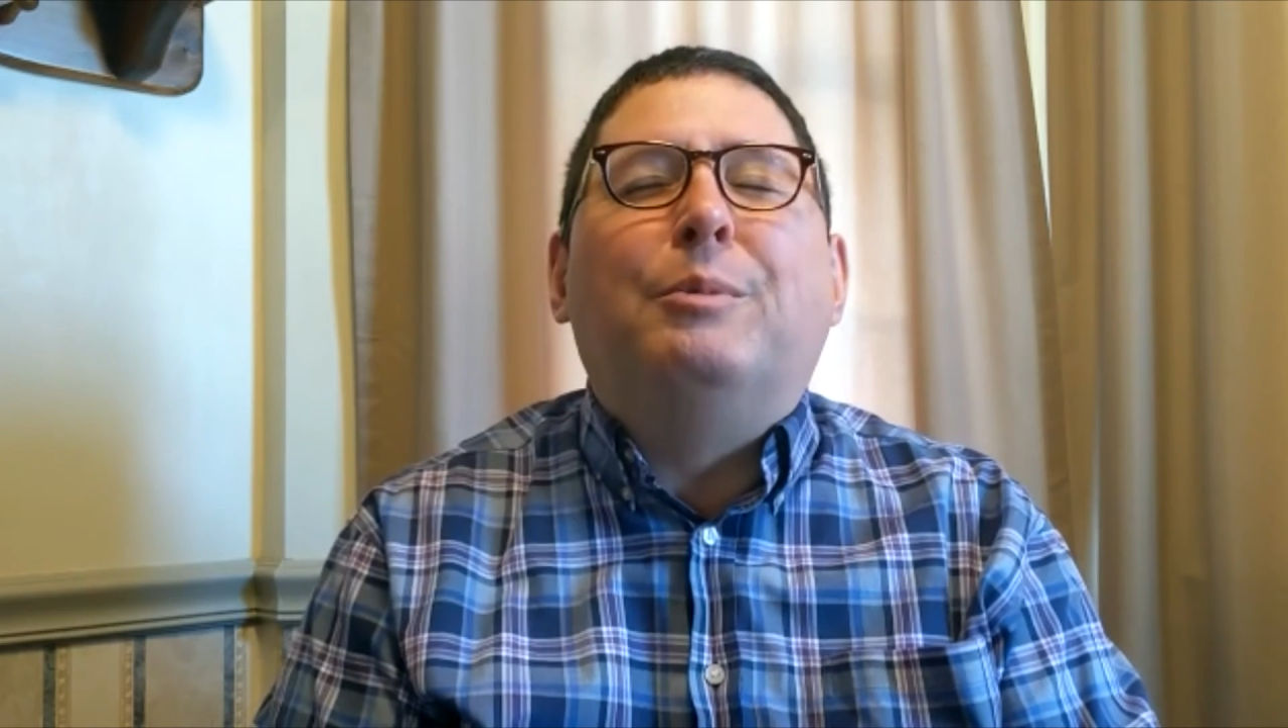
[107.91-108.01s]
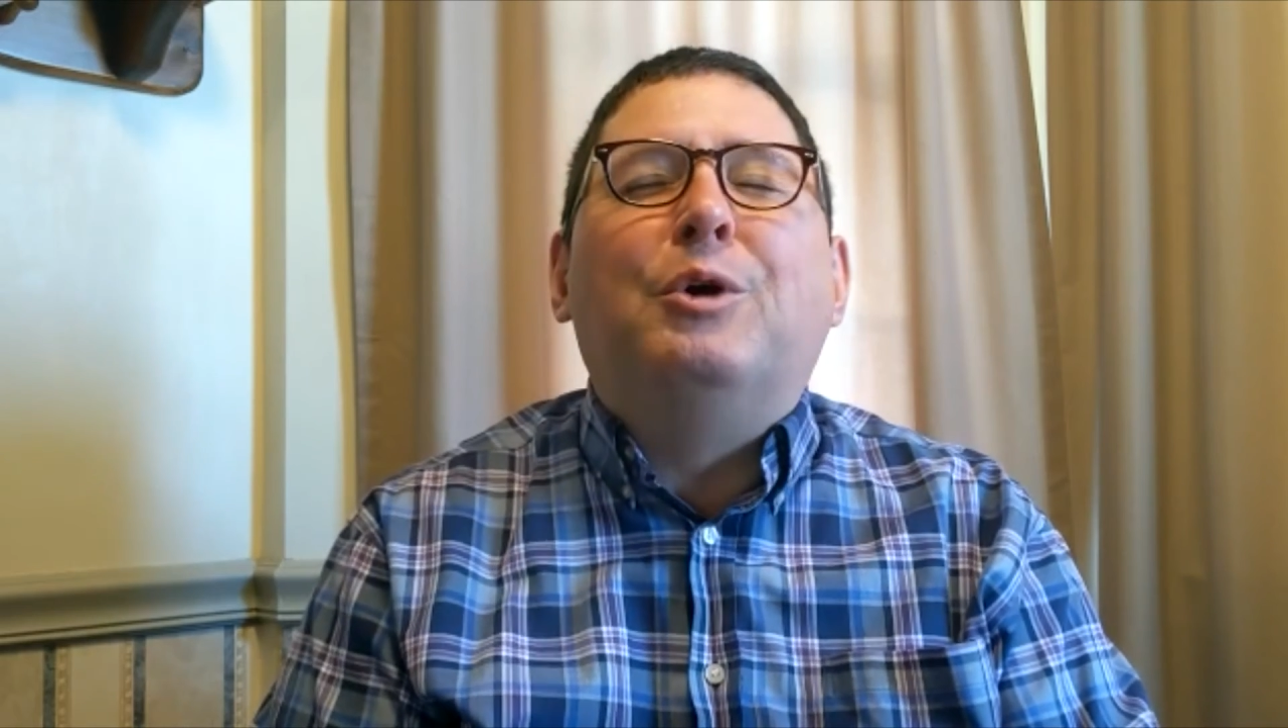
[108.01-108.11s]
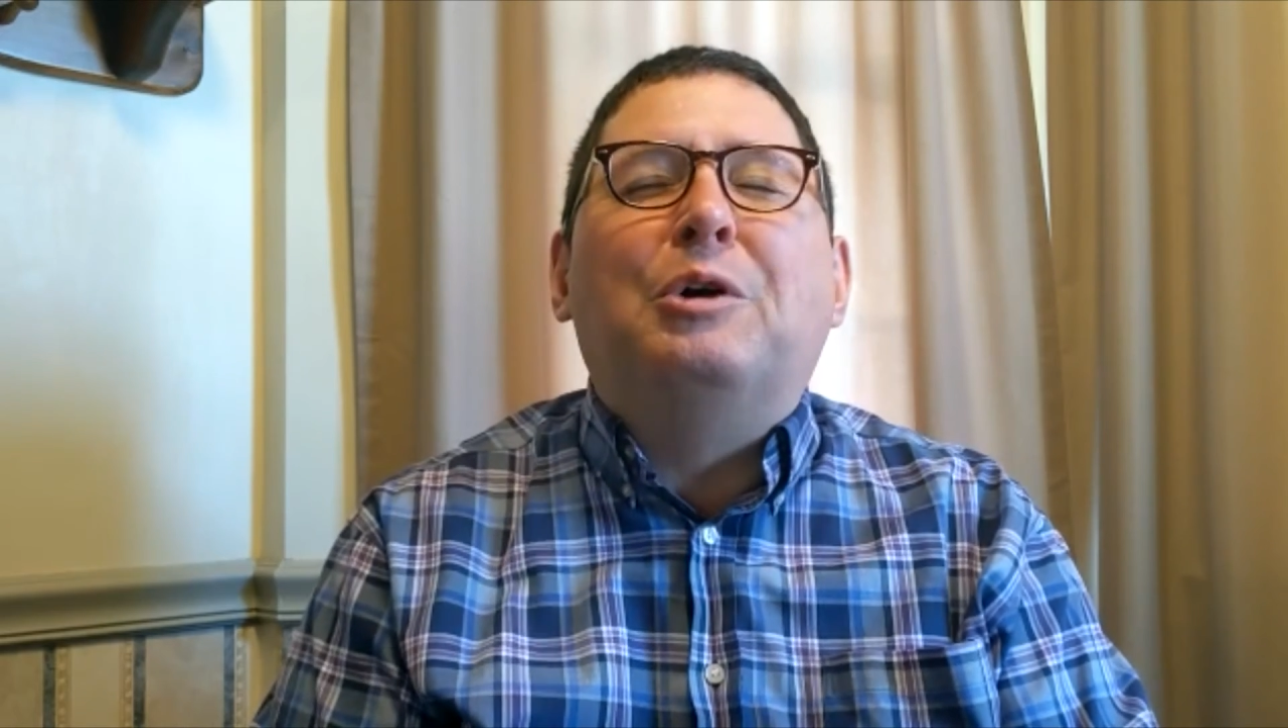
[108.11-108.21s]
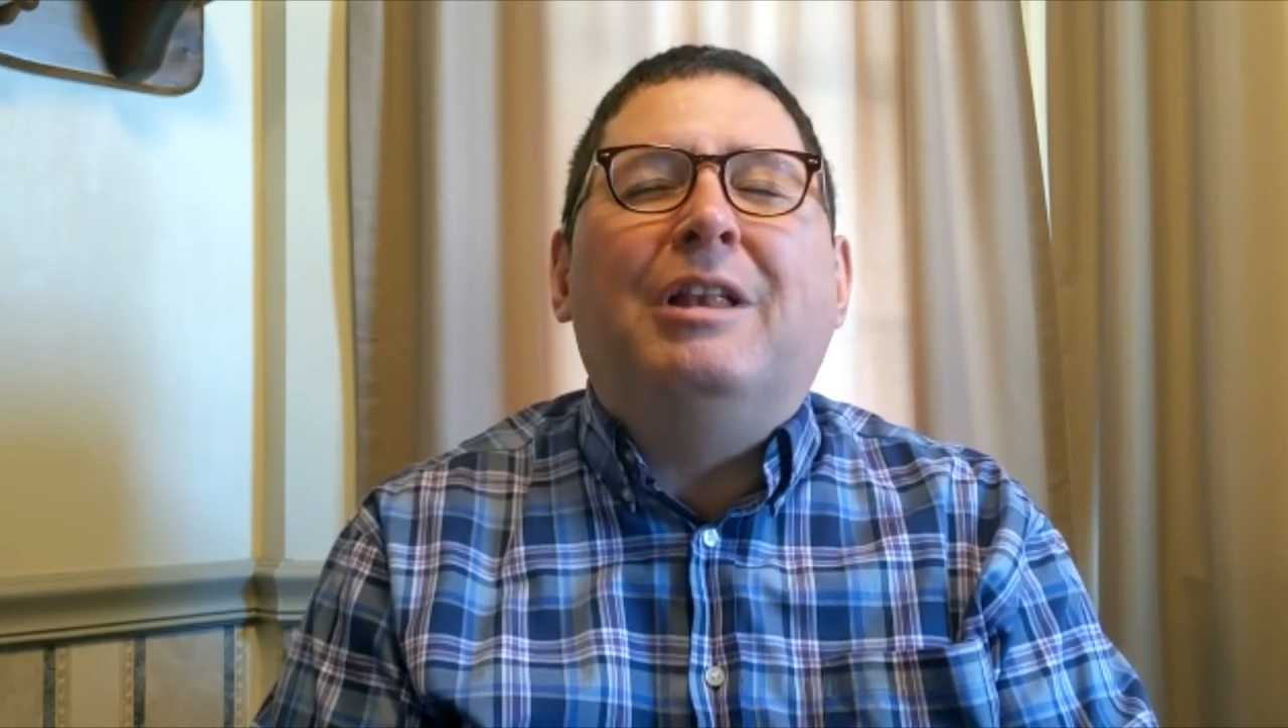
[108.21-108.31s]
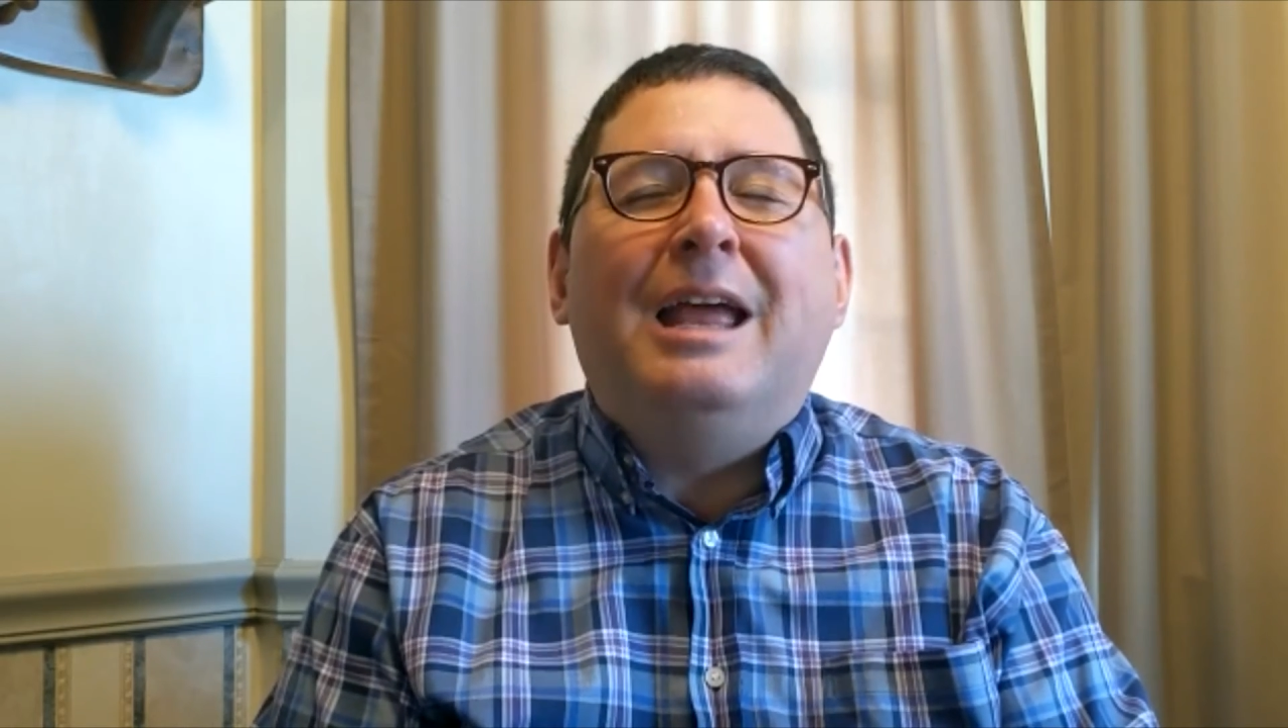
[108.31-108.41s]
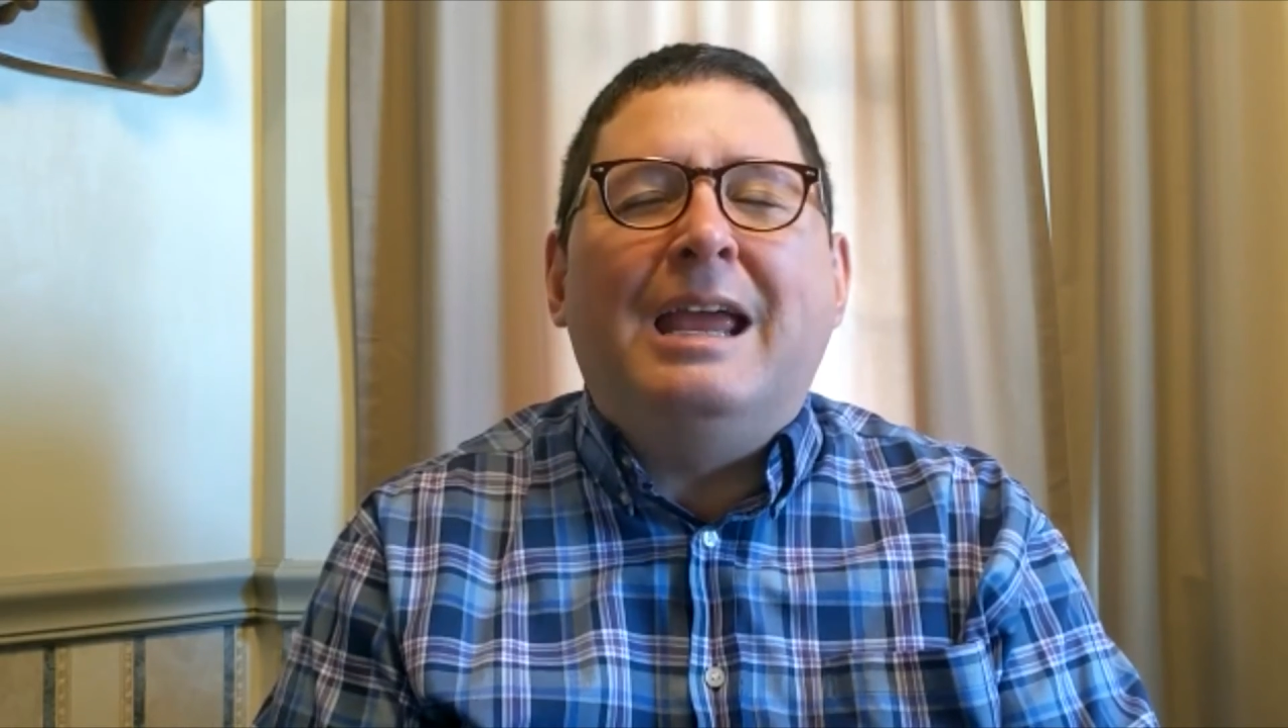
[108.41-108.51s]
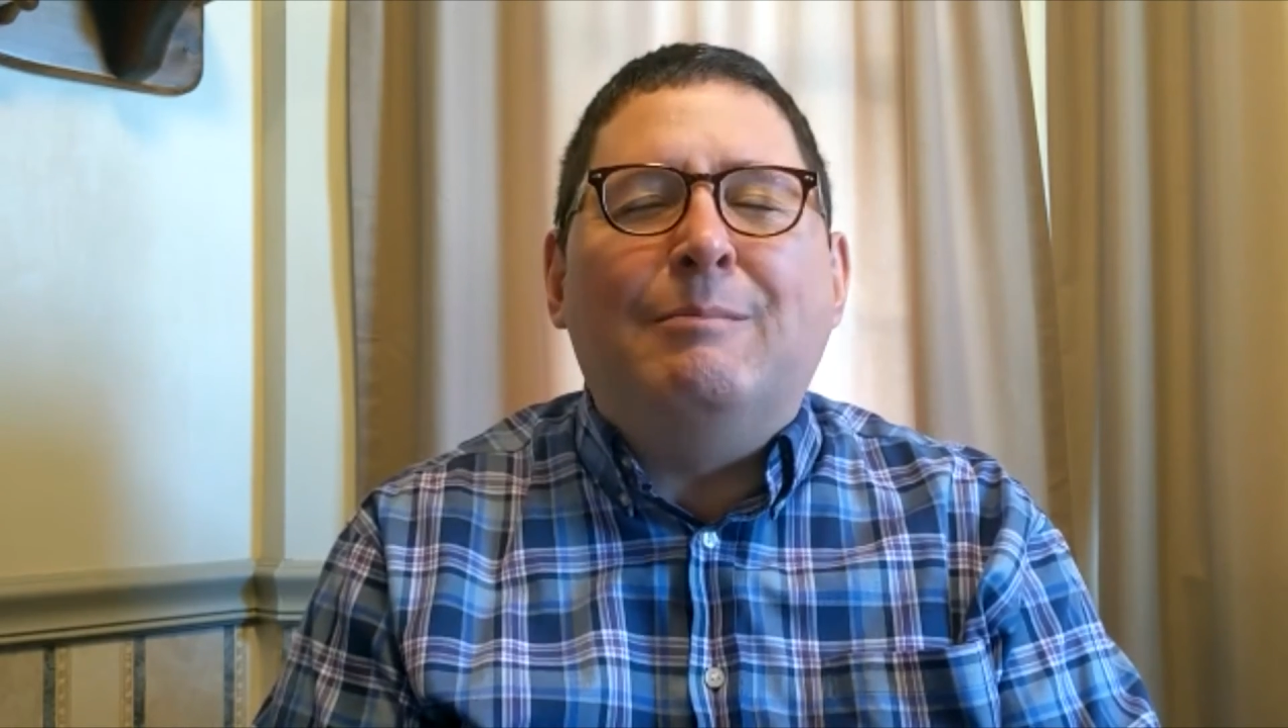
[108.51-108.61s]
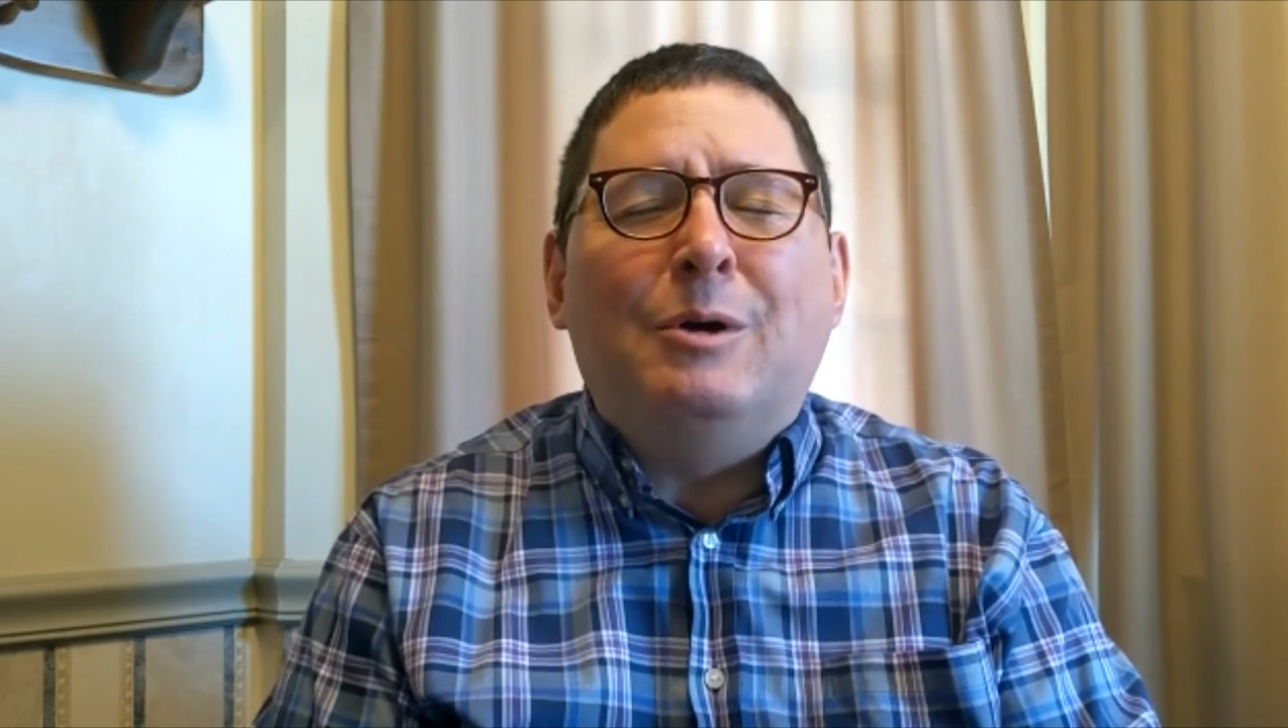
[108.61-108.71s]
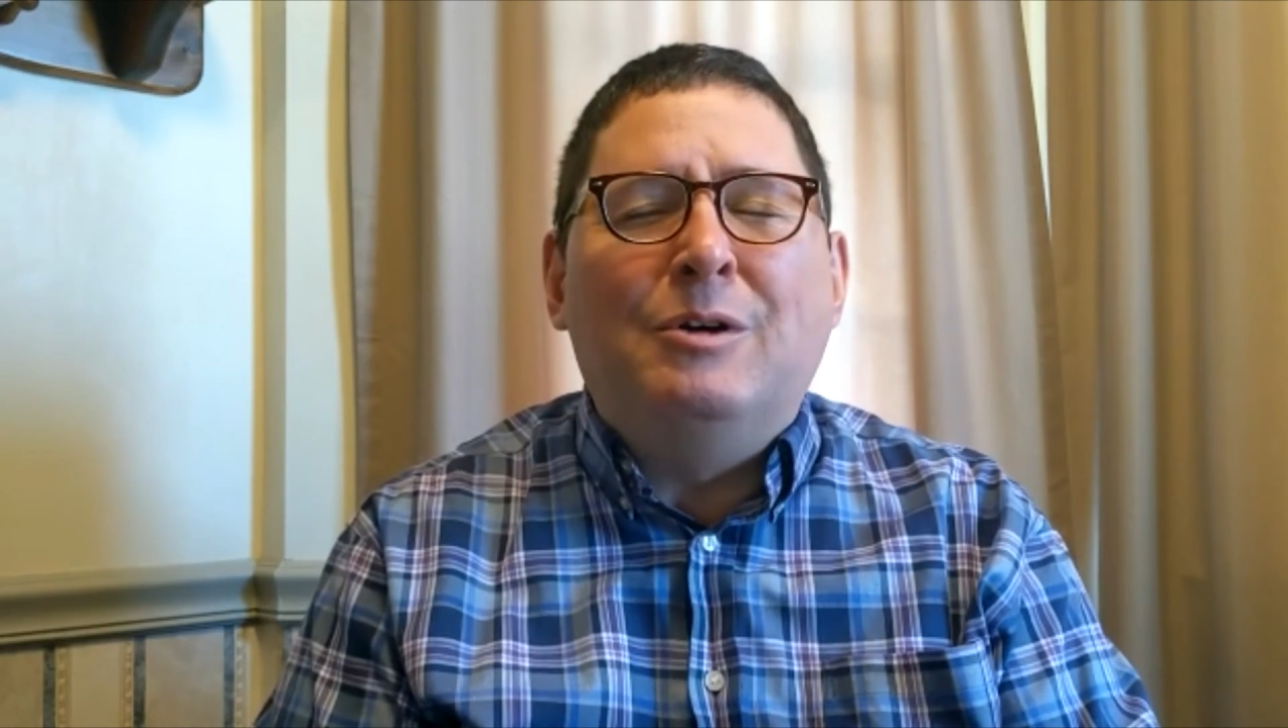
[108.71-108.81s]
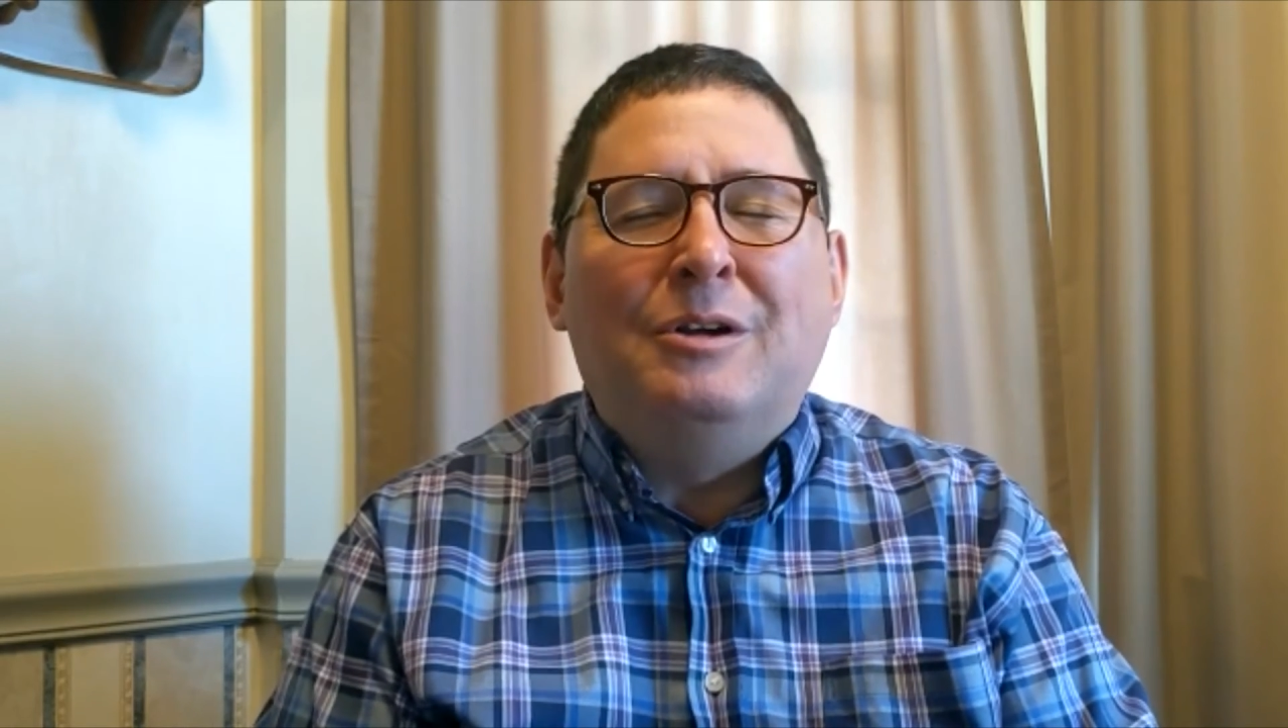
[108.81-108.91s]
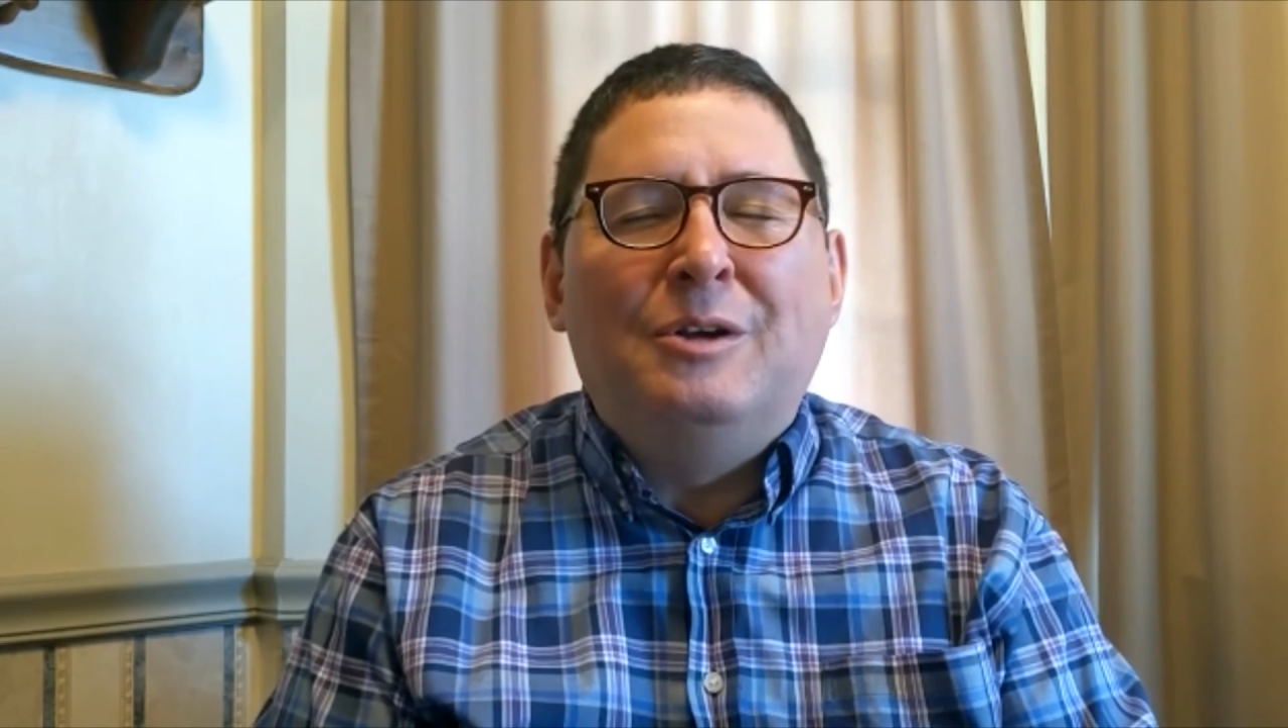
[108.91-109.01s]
proclaim